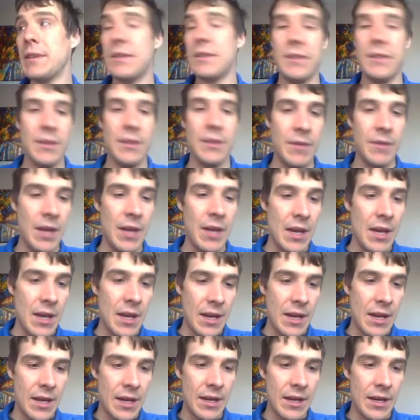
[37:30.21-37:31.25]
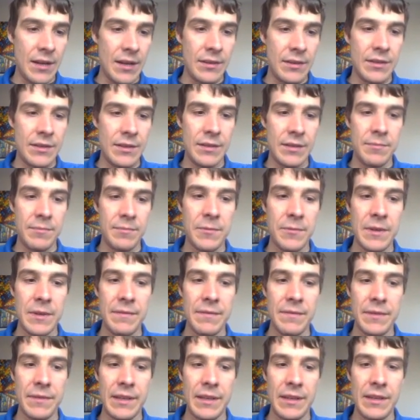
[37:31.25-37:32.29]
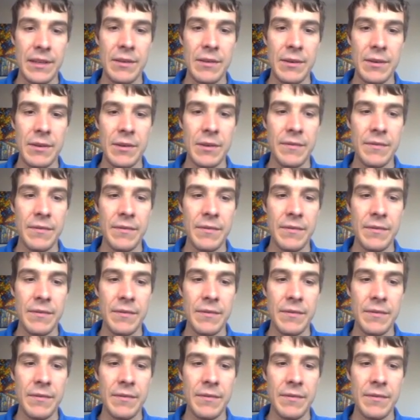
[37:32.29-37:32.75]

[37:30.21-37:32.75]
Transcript: So, just briefly going over